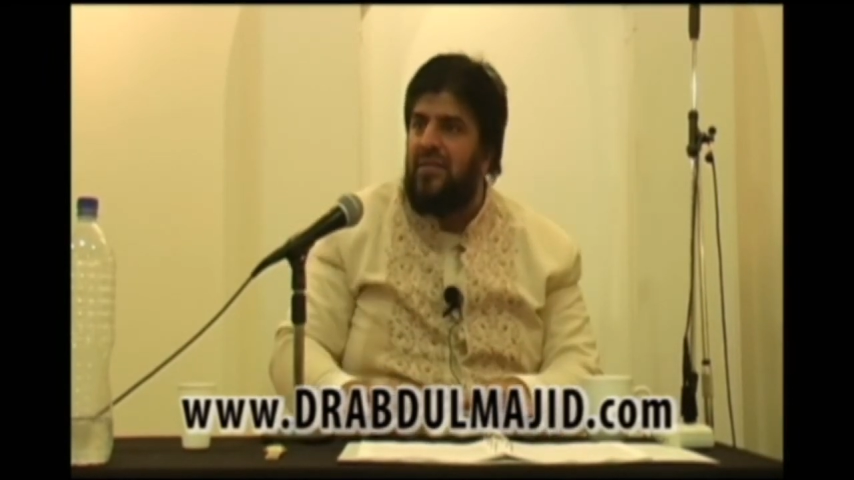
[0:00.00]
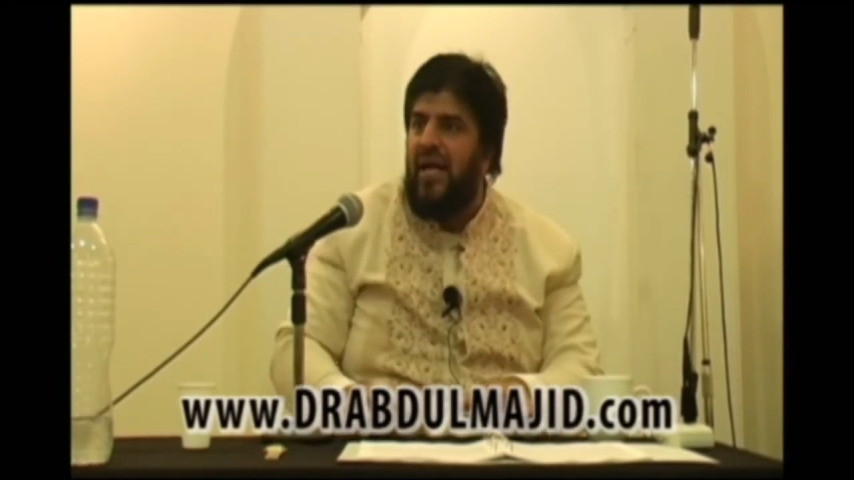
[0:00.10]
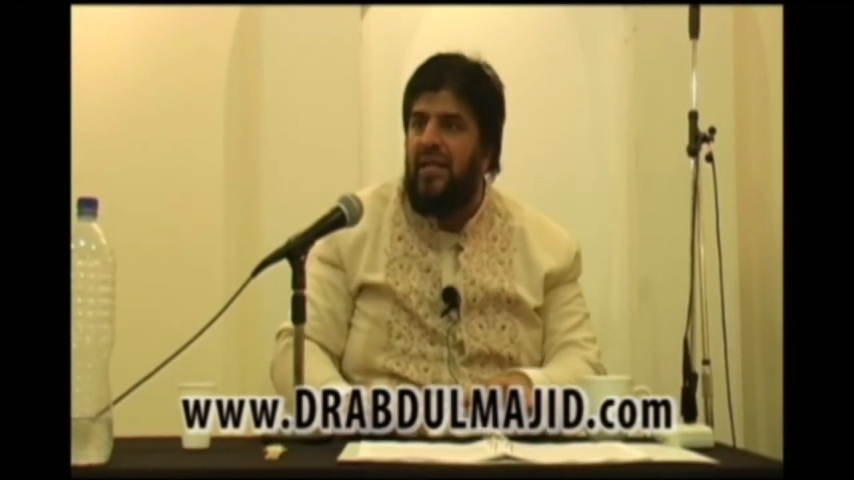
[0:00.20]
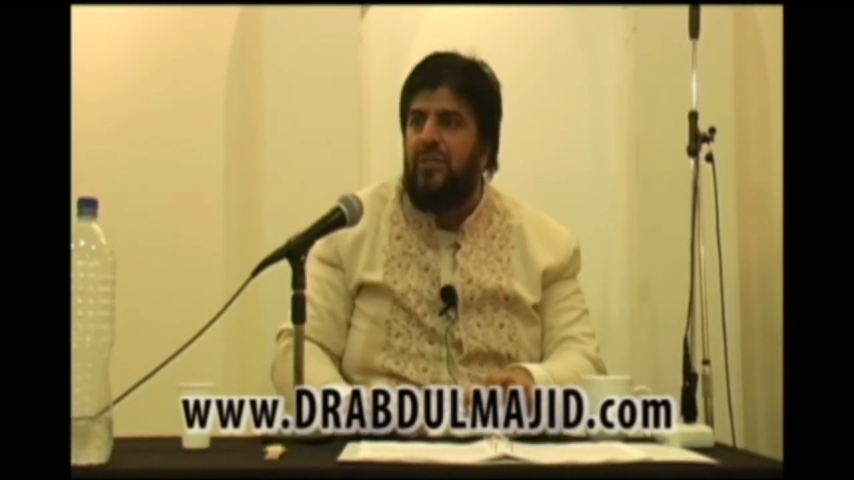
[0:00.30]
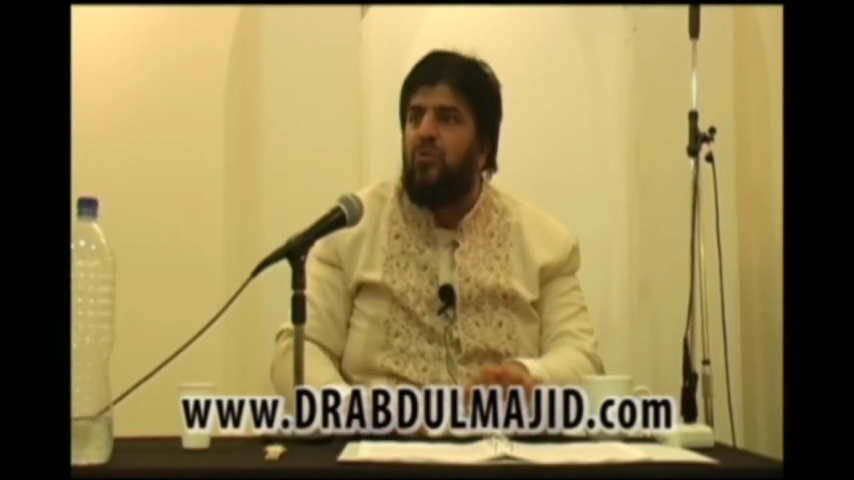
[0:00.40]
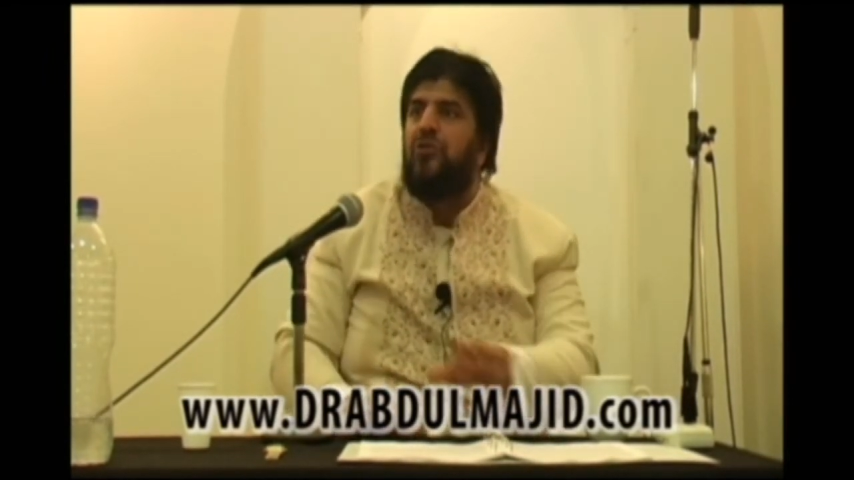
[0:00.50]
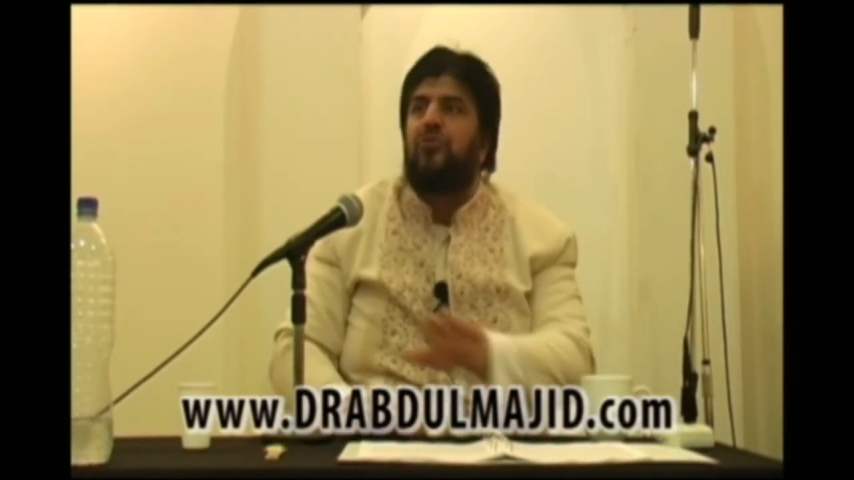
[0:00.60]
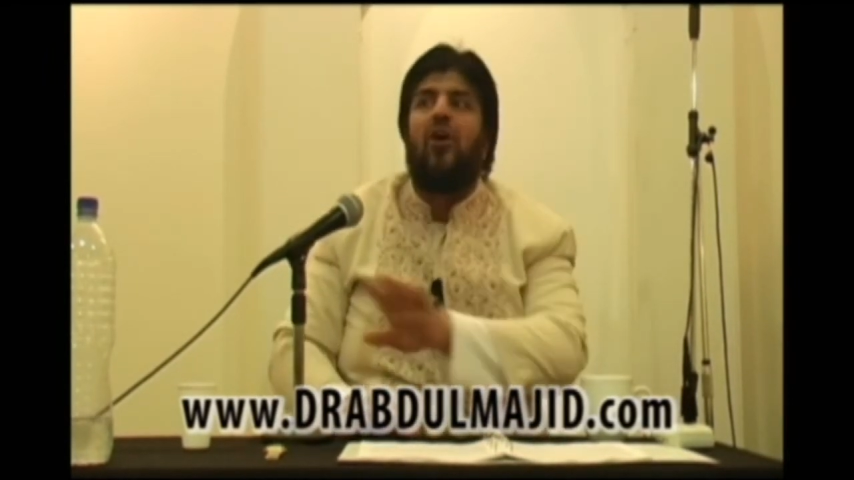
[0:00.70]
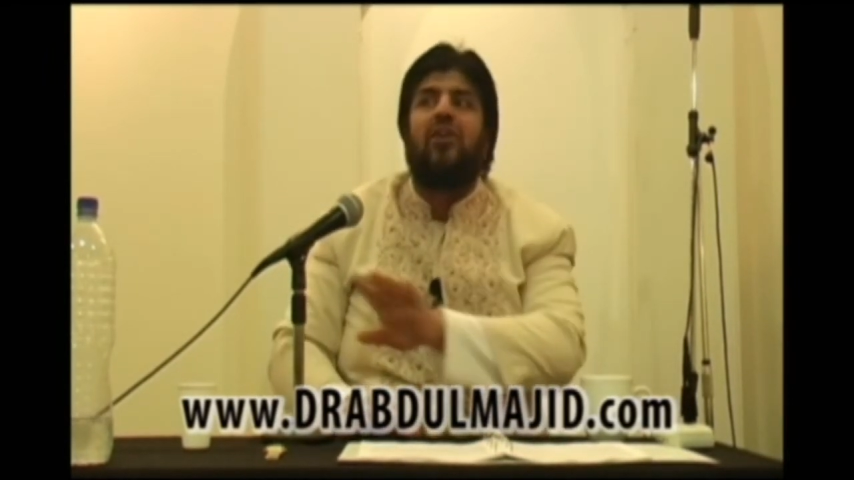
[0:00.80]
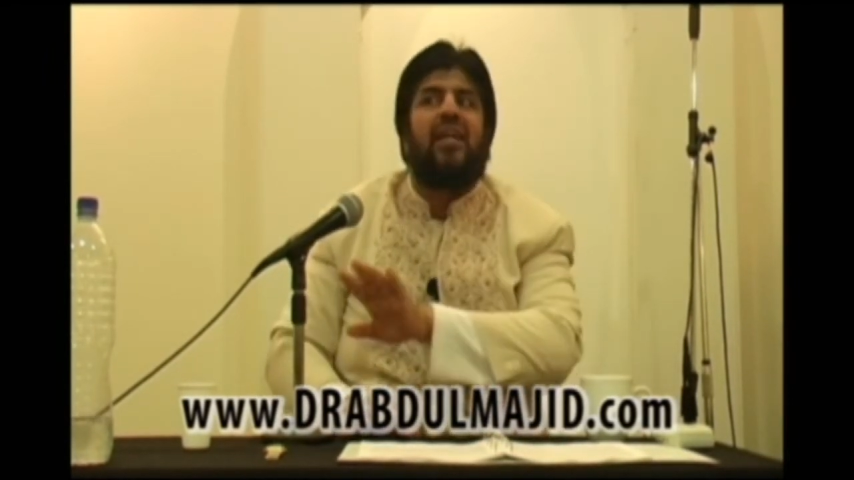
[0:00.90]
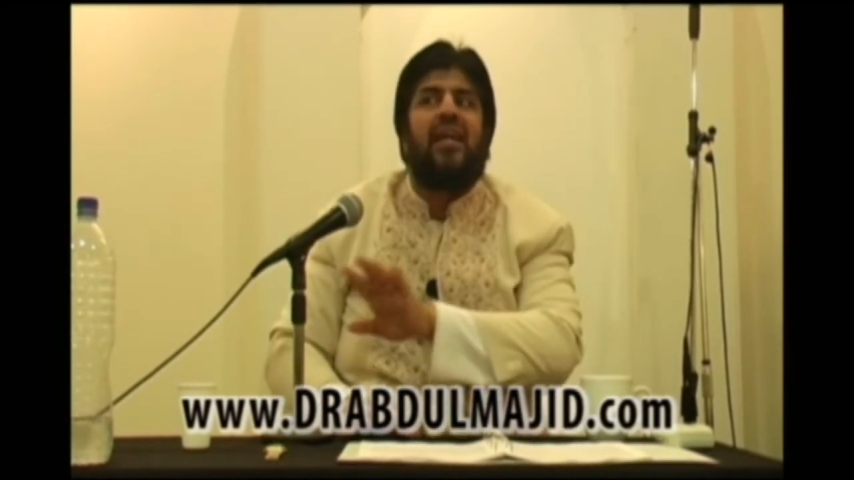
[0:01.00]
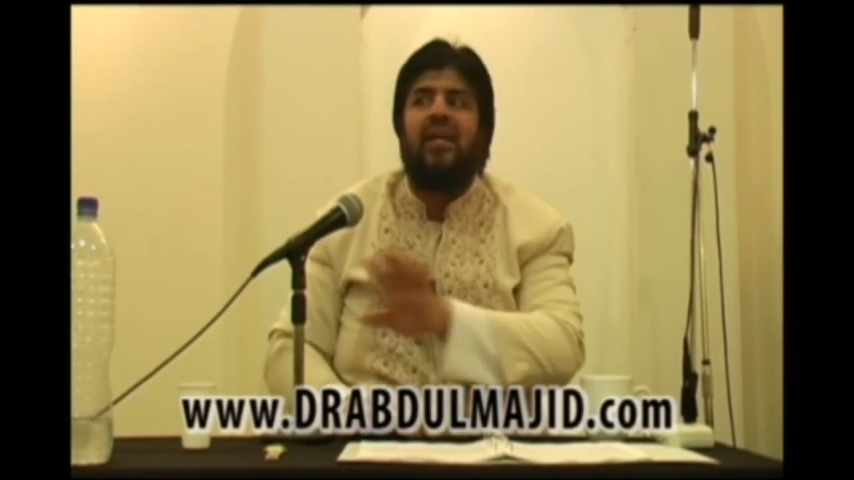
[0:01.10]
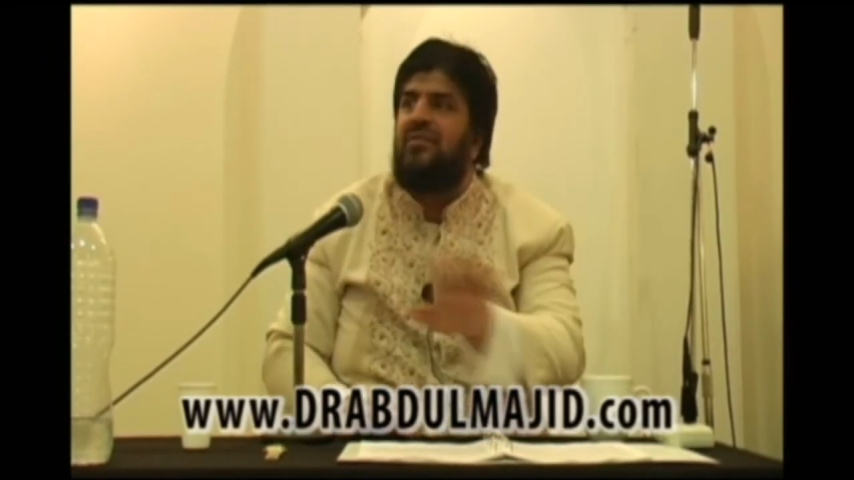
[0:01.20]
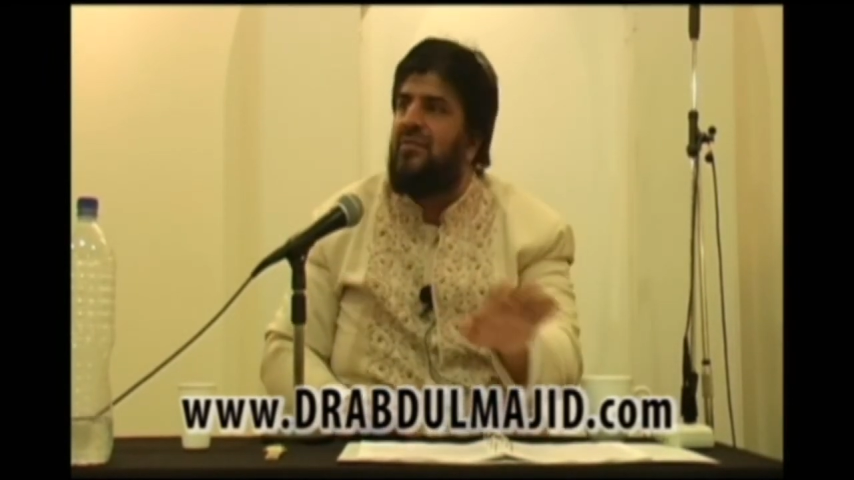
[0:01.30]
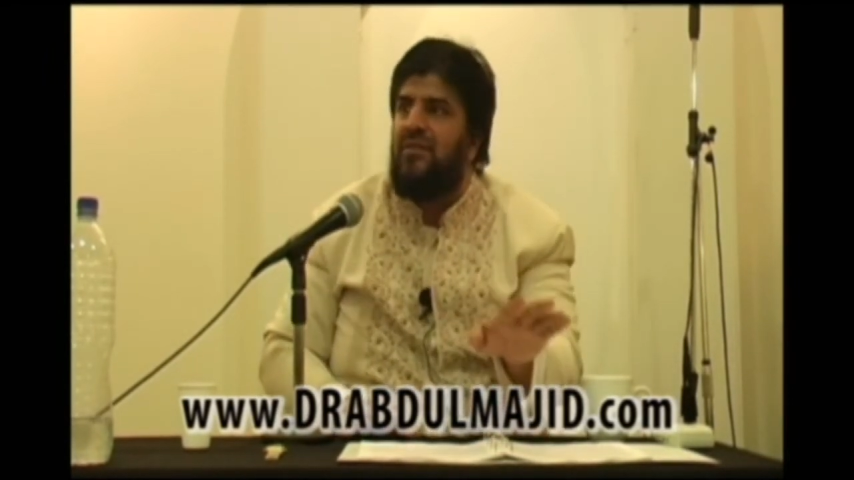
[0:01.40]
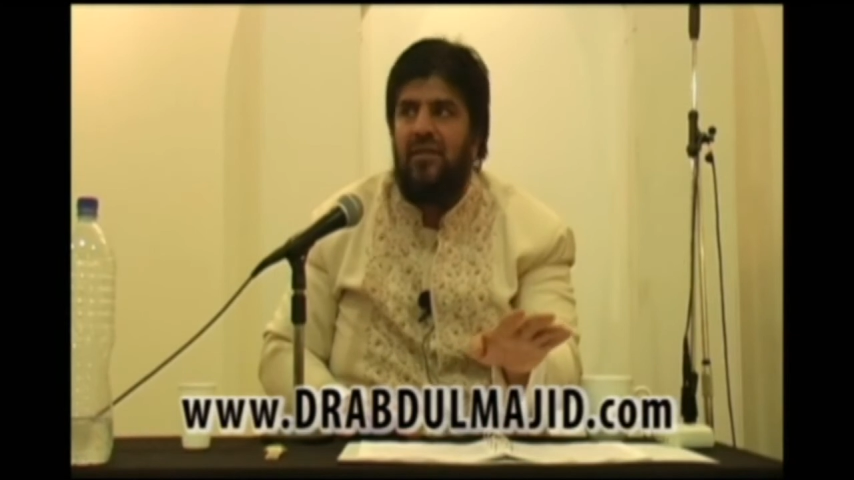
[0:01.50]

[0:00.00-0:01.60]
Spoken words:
that it was not his